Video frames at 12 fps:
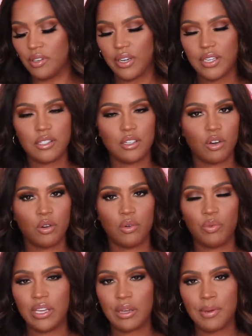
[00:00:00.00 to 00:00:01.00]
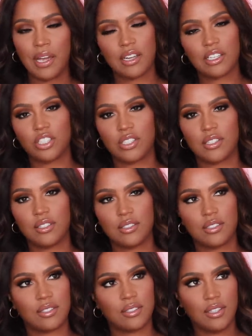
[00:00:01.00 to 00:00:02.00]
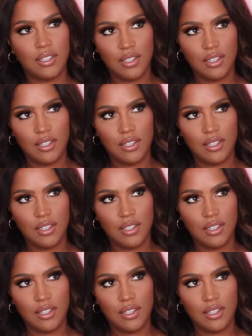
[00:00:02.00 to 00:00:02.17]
you guys know we get packages